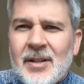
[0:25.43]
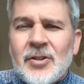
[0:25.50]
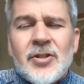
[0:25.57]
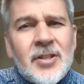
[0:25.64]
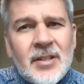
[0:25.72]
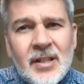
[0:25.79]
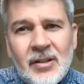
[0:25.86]

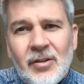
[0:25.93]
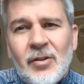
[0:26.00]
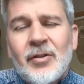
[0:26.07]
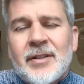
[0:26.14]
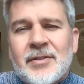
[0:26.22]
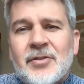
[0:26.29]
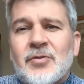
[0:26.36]
There's
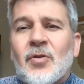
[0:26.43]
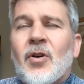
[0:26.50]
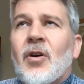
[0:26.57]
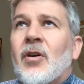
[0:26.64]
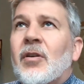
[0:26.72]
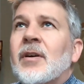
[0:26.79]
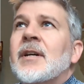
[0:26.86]
still a
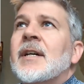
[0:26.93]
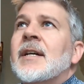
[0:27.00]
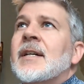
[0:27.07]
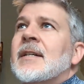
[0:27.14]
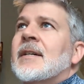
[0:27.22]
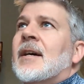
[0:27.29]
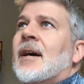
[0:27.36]
strong
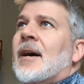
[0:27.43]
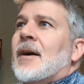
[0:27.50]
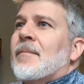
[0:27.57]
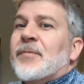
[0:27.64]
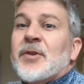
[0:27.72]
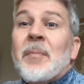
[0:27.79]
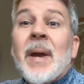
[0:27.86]

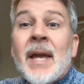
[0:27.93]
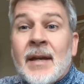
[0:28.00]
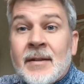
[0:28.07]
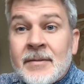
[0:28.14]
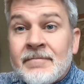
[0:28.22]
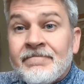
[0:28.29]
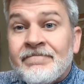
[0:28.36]

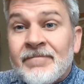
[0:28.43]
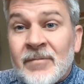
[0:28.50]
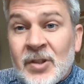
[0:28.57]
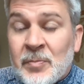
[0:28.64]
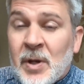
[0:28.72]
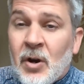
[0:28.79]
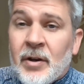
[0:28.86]
demand,
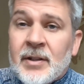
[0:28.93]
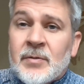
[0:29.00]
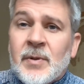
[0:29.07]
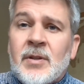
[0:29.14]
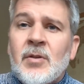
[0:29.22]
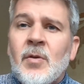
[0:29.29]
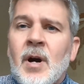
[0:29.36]
to be honest
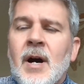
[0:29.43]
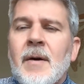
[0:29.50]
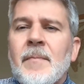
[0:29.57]
with you.